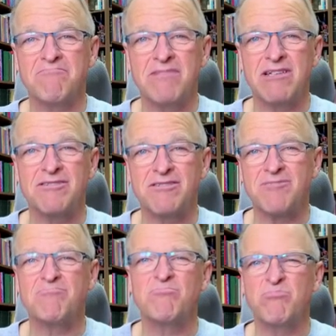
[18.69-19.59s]
it's
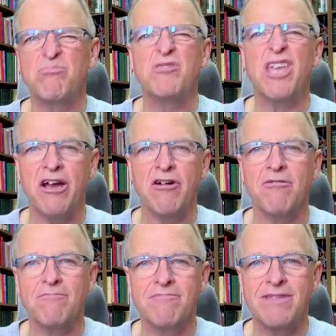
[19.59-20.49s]
there,
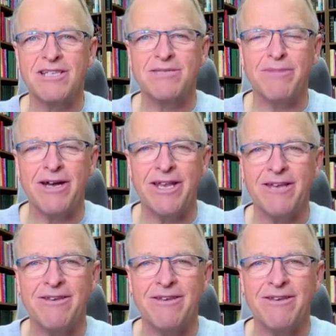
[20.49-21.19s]
and that's about it.